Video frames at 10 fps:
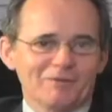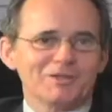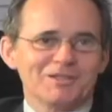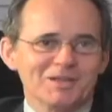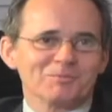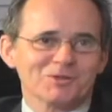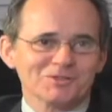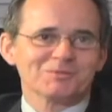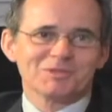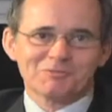every 10th
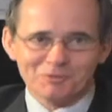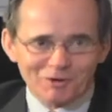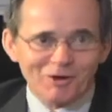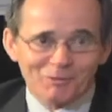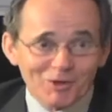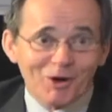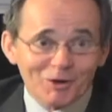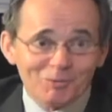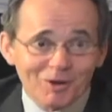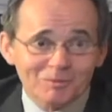person comes in for a heart with a
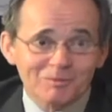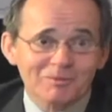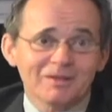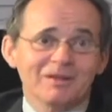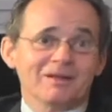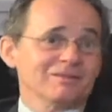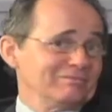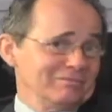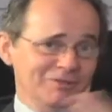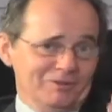heart problem.
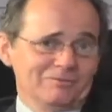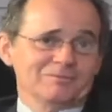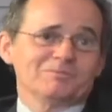And,